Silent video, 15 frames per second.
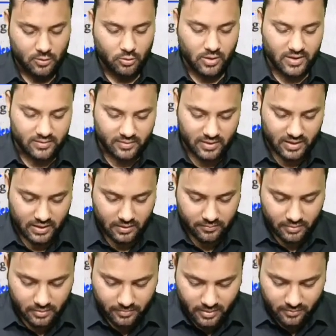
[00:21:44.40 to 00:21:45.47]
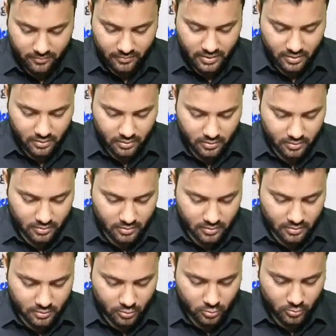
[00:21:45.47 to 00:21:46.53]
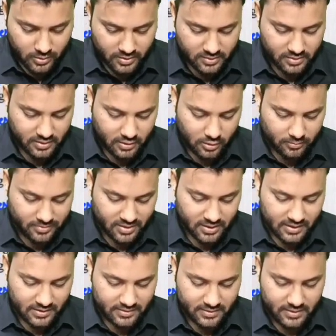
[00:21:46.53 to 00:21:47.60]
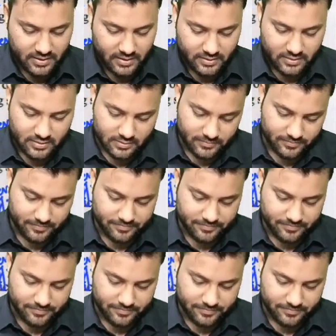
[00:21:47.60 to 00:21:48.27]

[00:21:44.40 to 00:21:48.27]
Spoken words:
So answer here will be 1, 2 and 3. Option A is correct.